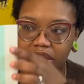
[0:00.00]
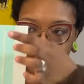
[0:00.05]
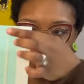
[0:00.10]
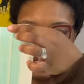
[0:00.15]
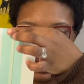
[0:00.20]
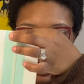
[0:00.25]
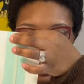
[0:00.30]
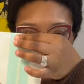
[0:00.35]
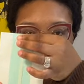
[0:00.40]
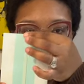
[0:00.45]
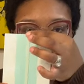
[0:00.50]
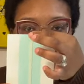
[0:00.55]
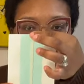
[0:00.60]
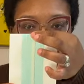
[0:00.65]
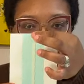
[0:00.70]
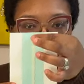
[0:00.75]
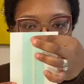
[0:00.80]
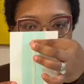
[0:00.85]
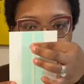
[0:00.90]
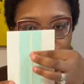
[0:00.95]
is that
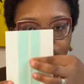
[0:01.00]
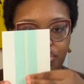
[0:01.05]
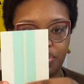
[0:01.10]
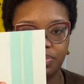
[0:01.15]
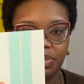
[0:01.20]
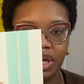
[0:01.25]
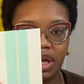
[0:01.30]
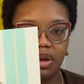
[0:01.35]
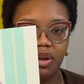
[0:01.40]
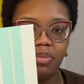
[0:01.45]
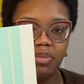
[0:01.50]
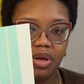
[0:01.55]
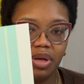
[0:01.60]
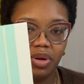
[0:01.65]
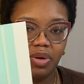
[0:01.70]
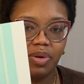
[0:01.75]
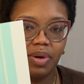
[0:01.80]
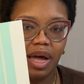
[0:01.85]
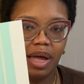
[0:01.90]
there's this strip down the middle.